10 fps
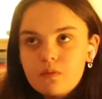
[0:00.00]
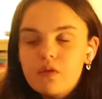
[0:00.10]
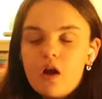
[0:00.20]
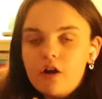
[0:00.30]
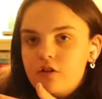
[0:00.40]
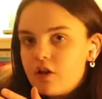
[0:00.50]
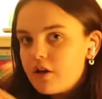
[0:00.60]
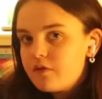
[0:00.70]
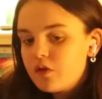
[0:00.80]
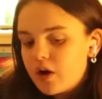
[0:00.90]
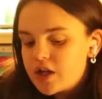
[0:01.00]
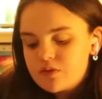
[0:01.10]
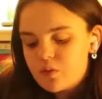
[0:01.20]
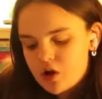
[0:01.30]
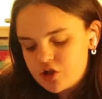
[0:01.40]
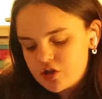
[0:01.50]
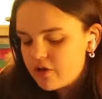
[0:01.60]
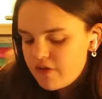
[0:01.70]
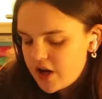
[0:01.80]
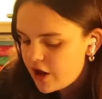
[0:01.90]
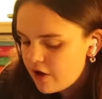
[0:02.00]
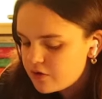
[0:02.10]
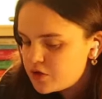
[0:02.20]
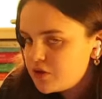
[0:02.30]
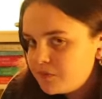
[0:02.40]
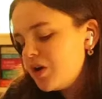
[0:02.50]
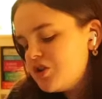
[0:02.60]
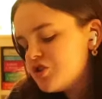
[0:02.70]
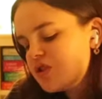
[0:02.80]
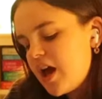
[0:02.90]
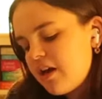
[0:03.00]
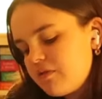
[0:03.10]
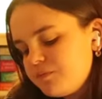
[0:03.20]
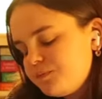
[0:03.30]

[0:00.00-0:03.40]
not a lot of you guys watch the videos, which is like,